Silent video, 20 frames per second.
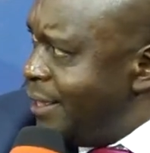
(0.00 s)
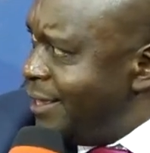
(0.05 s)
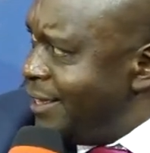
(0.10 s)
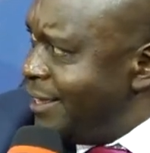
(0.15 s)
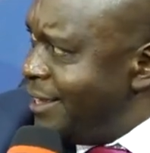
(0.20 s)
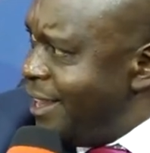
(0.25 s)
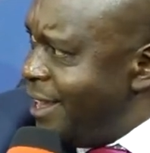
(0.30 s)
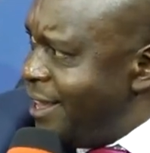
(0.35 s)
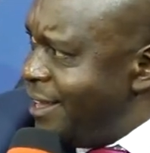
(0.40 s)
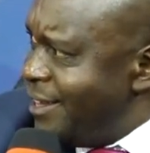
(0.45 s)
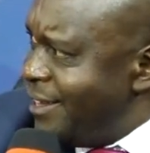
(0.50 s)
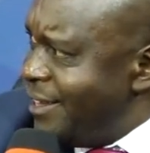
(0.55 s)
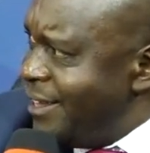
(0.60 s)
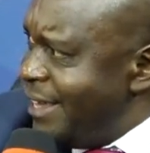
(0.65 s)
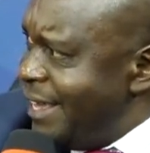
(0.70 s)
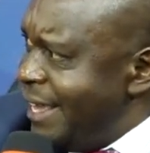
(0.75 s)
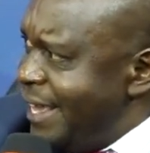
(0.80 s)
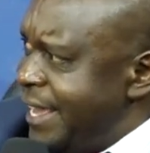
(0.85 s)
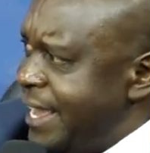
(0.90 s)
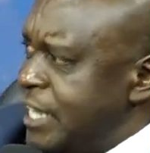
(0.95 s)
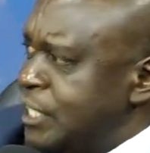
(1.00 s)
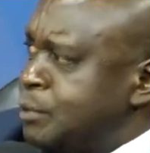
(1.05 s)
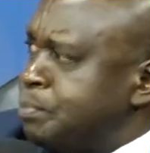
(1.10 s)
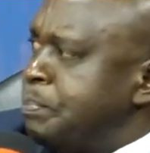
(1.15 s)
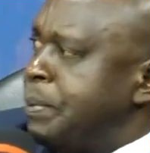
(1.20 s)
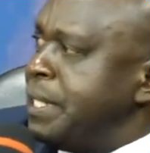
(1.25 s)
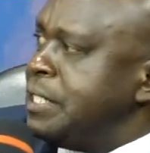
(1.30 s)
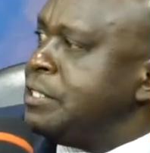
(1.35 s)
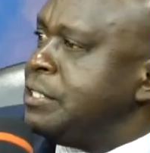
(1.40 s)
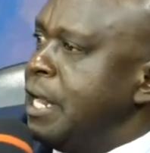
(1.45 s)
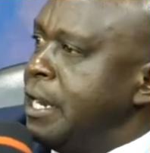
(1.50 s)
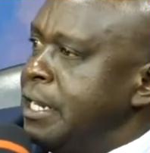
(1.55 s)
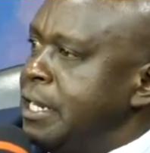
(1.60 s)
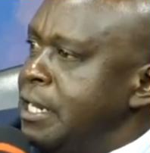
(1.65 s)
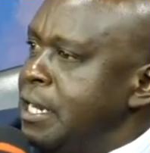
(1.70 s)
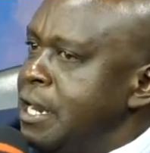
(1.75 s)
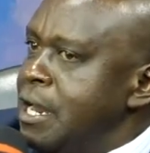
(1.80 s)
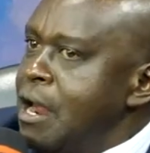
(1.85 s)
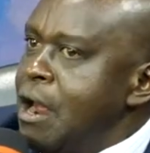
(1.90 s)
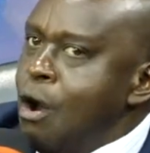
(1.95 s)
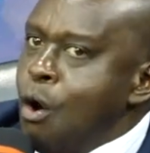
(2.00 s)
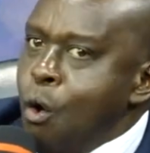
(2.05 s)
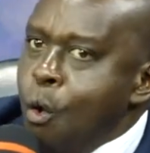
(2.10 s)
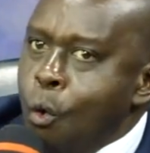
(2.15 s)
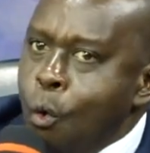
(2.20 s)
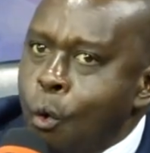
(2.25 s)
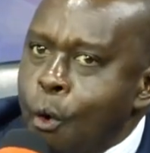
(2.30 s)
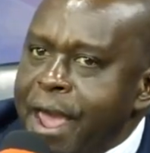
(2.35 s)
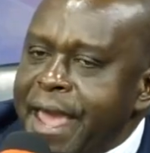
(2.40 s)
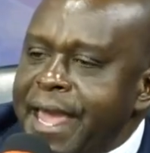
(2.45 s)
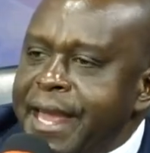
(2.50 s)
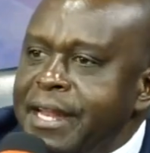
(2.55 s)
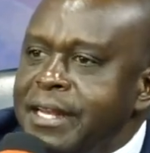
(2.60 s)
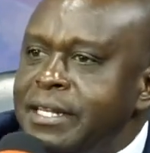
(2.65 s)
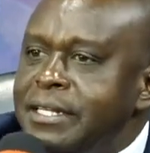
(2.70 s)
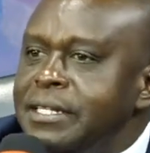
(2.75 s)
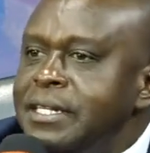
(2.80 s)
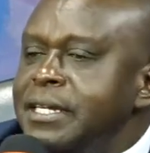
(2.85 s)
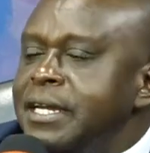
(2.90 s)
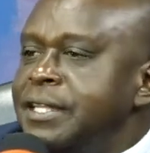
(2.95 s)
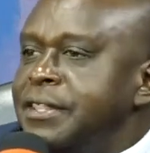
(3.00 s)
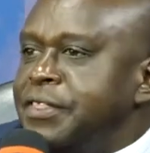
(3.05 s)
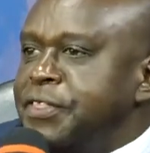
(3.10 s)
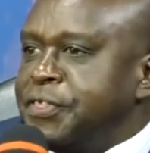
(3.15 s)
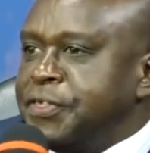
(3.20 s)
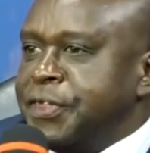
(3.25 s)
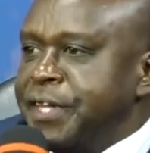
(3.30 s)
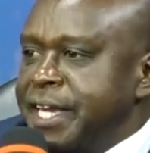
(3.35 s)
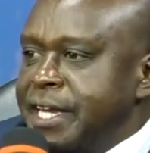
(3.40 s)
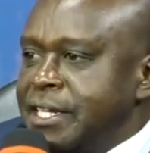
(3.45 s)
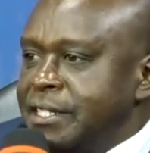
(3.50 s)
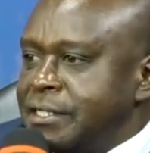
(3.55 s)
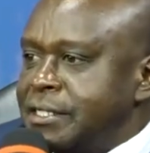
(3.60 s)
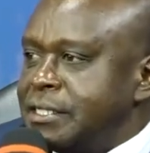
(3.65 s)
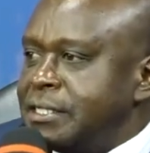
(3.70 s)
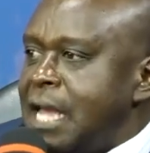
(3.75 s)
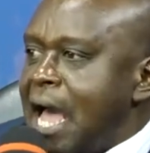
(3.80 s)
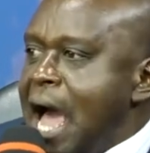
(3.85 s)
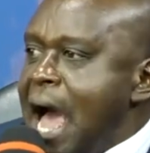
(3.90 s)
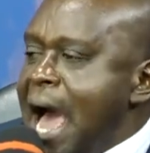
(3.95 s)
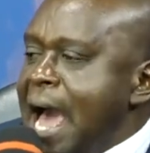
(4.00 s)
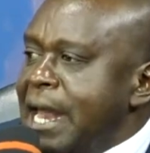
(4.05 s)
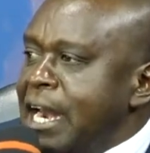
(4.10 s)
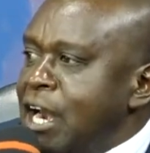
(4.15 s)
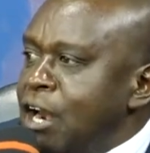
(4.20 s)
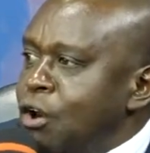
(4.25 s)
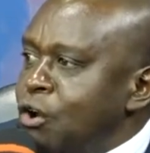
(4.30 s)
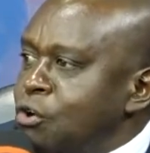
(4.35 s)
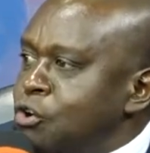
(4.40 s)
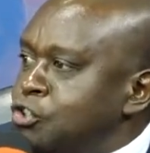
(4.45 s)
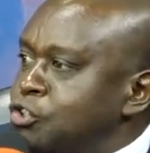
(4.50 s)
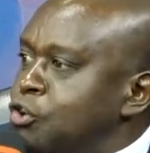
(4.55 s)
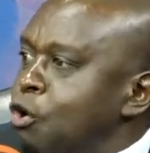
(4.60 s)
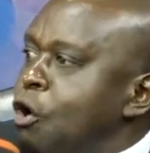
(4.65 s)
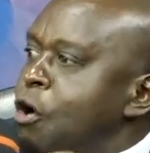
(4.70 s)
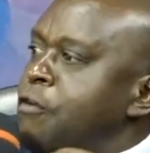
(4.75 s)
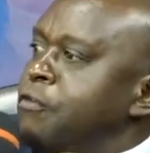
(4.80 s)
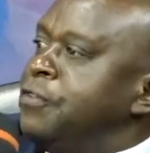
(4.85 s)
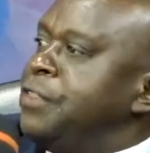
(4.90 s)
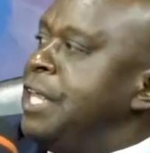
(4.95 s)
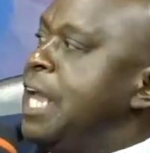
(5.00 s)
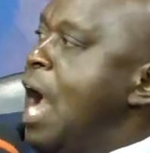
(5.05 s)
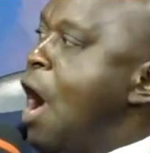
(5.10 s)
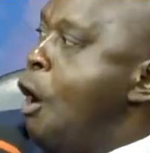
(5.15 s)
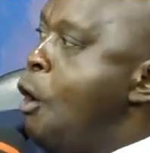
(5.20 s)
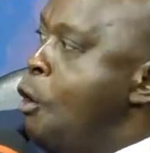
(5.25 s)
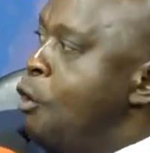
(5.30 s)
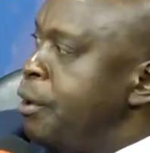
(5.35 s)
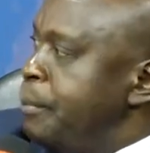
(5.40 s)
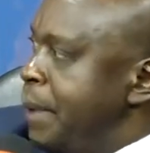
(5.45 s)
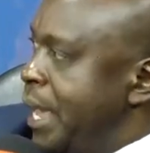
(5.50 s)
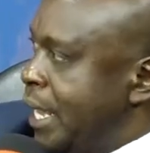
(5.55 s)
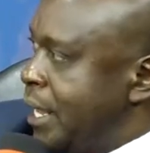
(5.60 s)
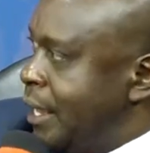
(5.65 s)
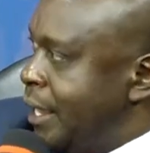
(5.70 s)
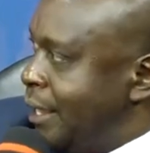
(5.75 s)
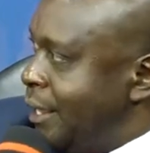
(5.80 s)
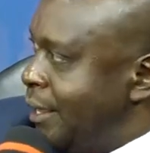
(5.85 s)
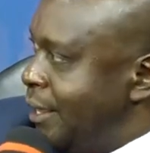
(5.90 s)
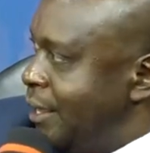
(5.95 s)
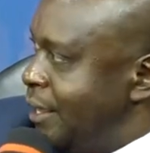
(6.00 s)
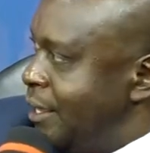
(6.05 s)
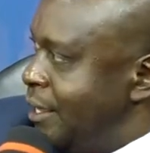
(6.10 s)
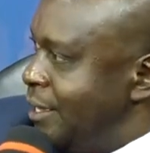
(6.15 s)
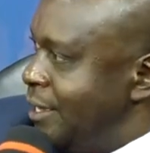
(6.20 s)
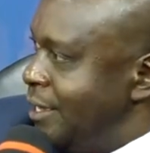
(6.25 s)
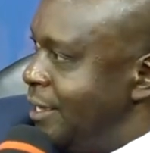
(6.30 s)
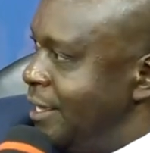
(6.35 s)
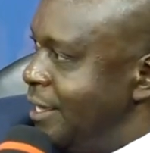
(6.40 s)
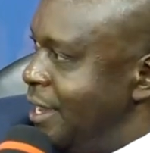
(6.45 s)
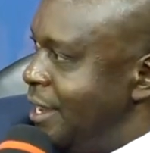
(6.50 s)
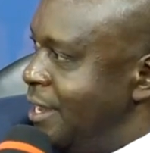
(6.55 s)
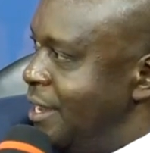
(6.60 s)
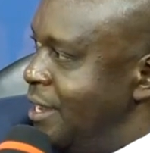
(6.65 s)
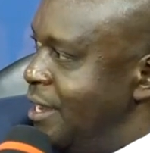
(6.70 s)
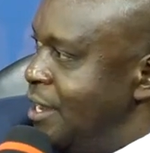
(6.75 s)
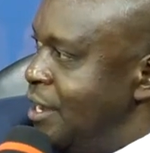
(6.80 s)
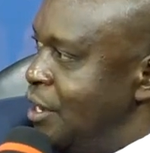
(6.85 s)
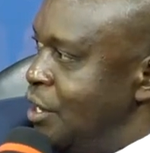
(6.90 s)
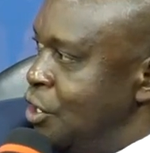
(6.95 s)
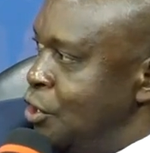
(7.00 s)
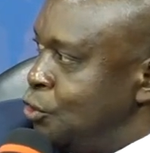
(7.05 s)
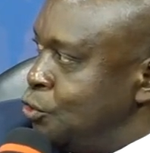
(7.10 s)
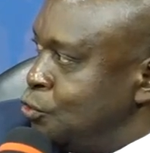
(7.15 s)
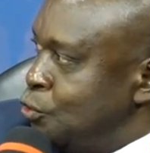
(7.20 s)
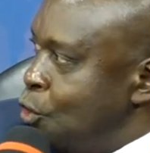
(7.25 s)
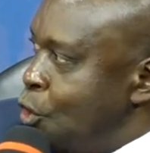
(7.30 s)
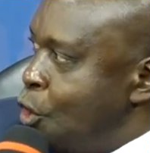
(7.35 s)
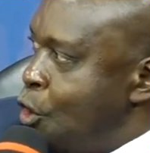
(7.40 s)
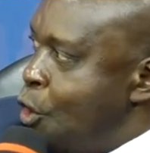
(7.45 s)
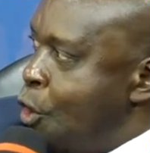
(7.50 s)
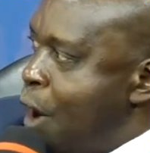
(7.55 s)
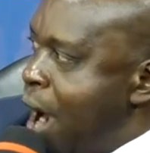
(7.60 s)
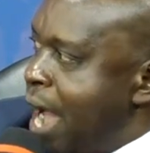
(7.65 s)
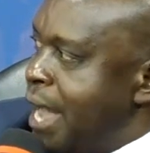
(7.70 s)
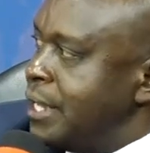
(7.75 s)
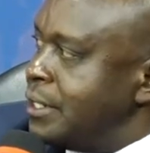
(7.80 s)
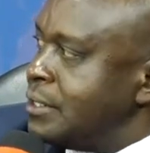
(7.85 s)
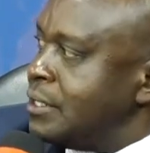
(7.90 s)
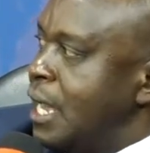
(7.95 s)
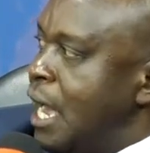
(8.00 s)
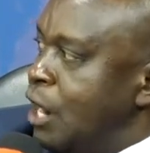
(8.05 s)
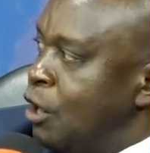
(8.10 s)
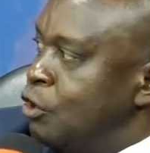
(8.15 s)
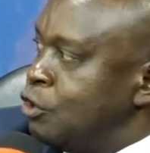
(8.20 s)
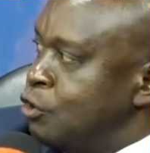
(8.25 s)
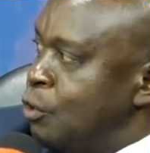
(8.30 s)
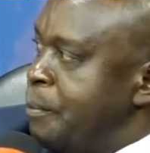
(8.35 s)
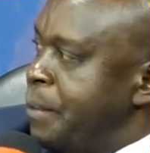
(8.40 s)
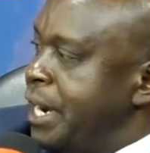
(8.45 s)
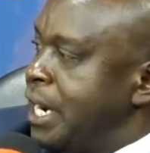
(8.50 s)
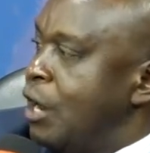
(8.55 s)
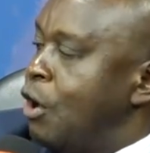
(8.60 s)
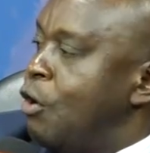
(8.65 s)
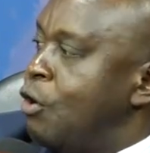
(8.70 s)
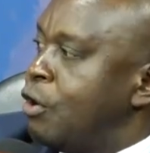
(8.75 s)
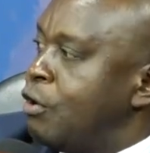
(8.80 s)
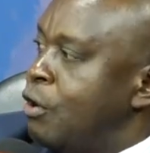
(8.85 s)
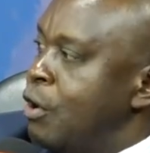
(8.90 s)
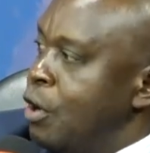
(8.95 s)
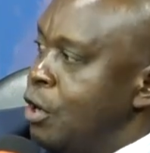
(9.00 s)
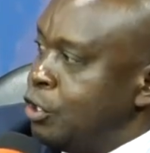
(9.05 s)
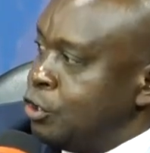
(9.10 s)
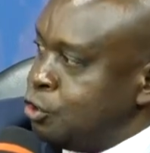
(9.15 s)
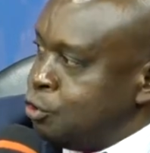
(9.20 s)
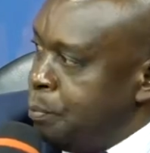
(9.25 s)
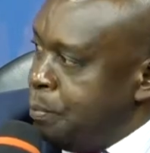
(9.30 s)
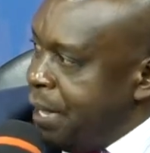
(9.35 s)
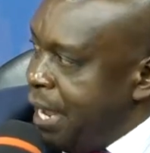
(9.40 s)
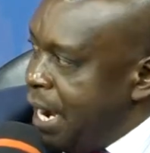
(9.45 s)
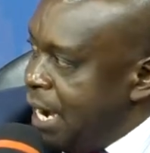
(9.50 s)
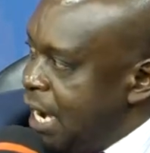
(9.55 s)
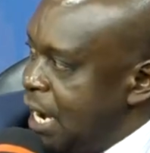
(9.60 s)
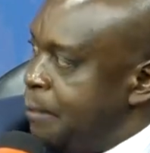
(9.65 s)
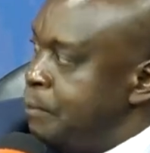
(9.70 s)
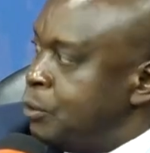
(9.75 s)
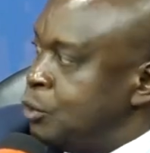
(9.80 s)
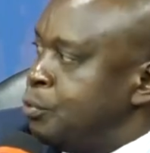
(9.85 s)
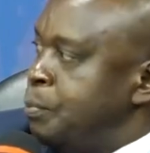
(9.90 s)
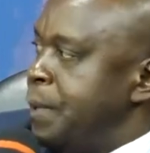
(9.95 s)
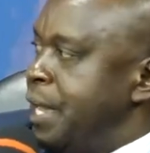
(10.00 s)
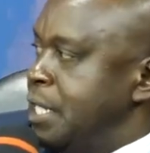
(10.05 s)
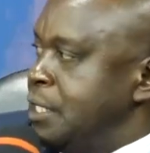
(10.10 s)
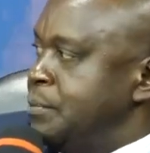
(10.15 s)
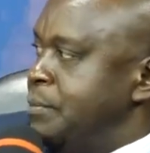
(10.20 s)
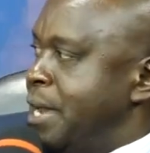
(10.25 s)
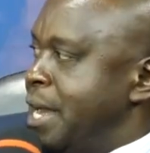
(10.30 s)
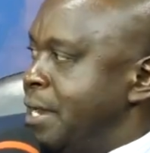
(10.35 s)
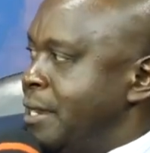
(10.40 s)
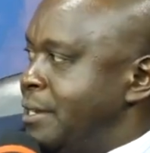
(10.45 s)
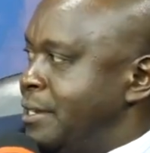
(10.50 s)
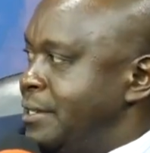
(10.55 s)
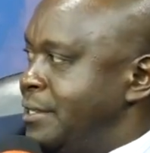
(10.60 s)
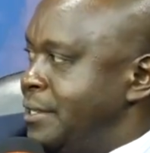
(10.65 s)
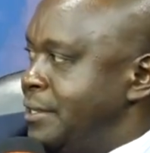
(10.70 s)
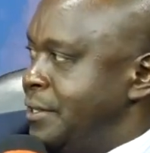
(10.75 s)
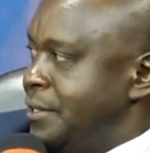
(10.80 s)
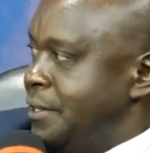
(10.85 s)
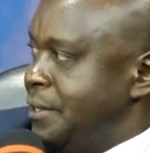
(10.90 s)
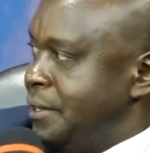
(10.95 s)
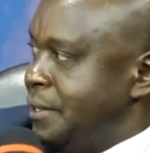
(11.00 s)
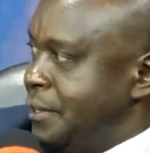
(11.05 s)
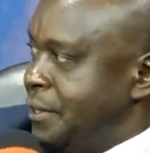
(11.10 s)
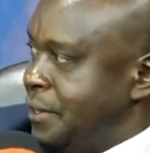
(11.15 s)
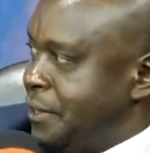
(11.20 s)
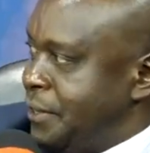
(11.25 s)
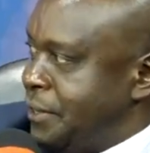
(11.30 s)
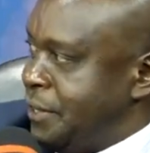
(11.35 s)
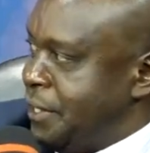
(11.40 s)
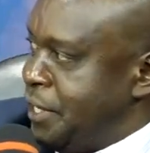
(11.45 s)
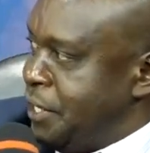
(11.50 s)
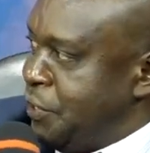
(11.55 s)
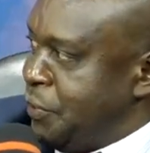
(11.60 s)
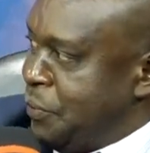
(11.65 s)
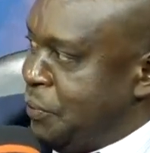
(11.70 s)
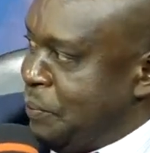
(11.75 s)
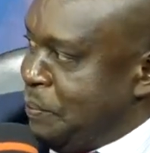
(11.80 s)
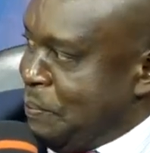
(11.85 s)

Yeah? Especially when things are not of their own making. Yeah? To owe us a lot of money or to be unable to pay us back. Thank you.